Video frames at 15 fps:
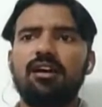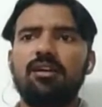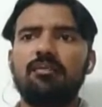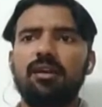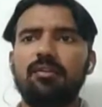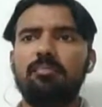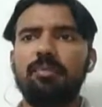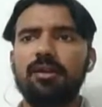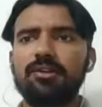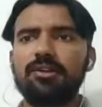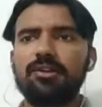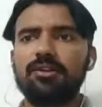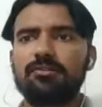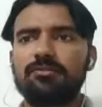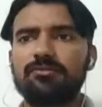plenty
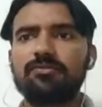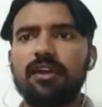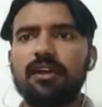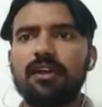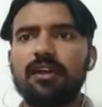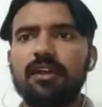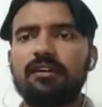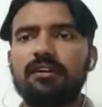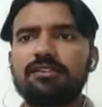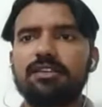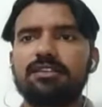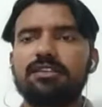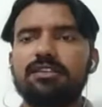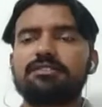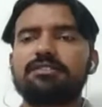of
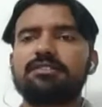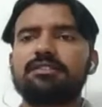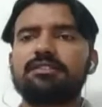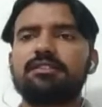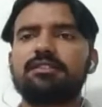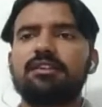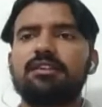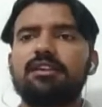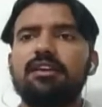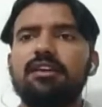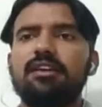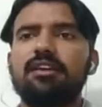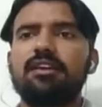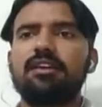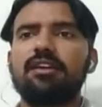advantages
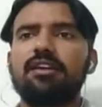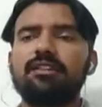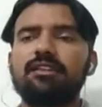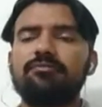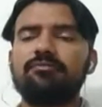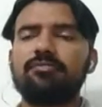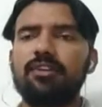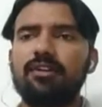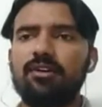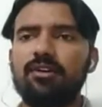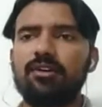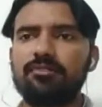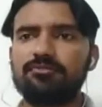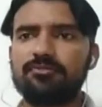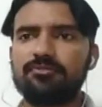in the field
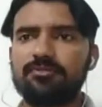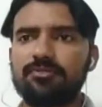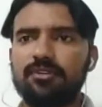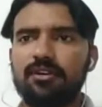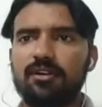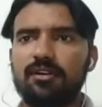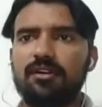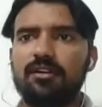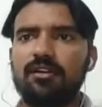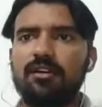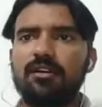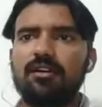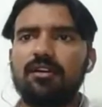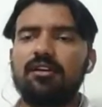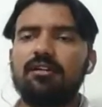of
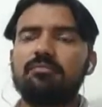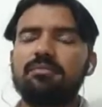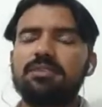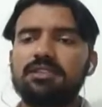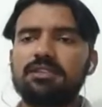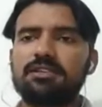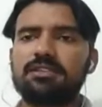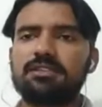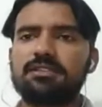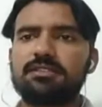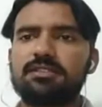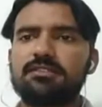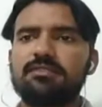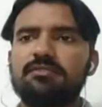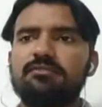
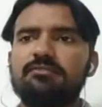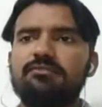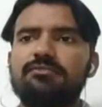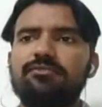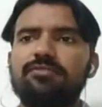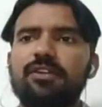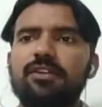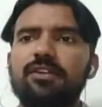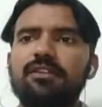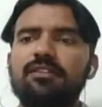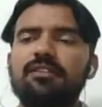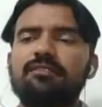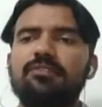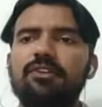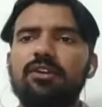business, in the
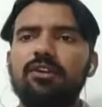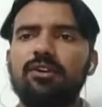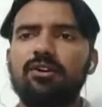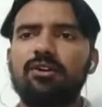field of